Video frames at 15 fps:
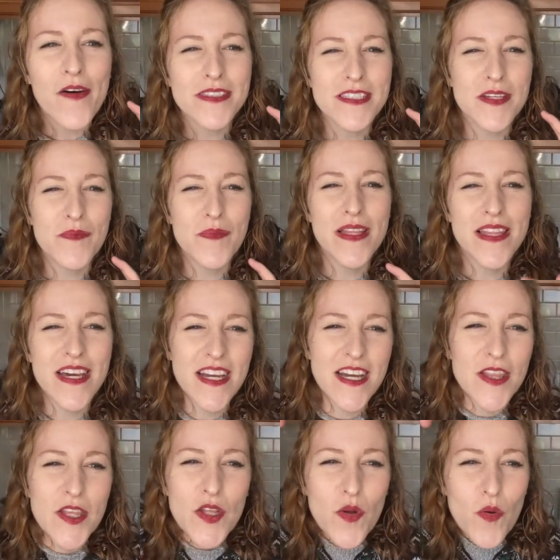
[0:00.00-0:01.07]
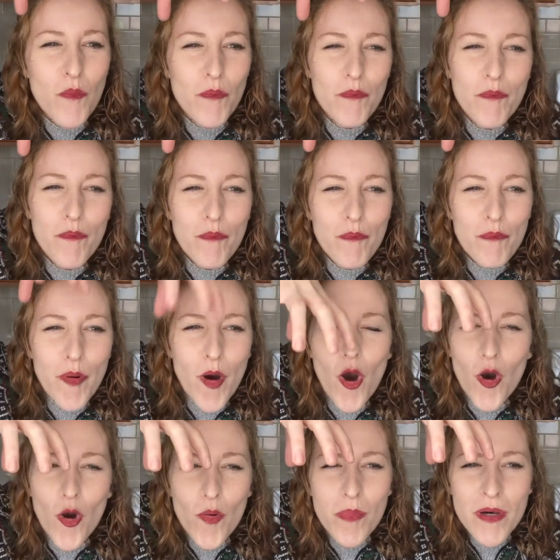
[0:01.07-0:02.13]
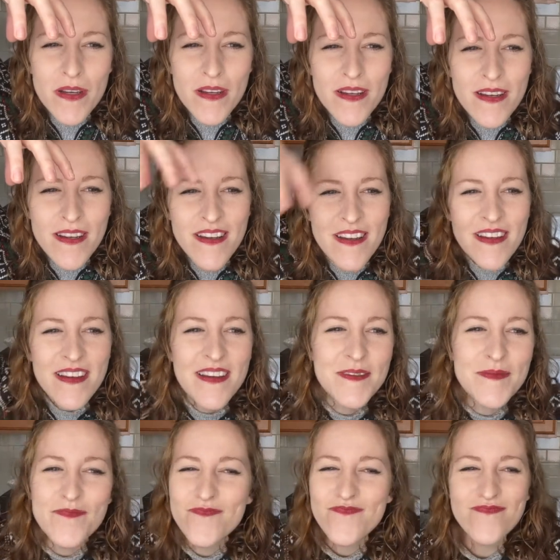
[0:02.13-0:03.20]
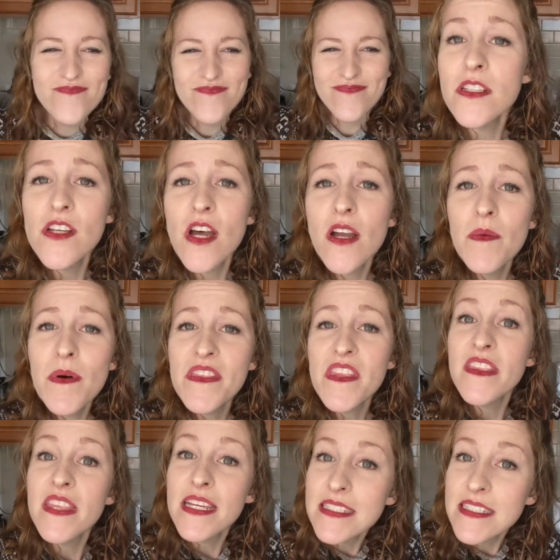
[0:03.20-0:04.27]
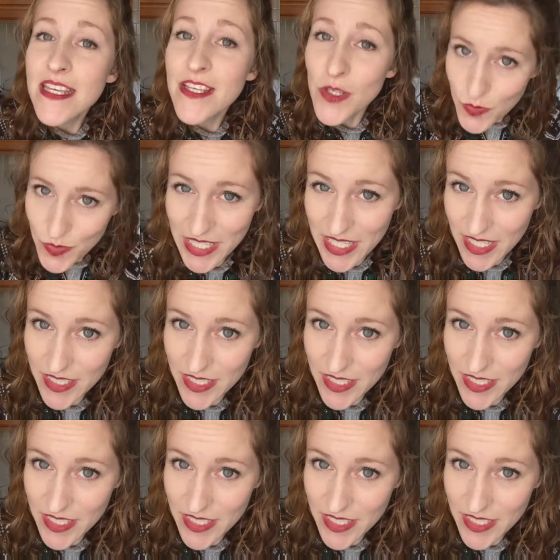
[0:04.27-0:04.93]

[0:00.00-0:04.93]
It's gonna be like a little bulb. Let's talk about the things that you need.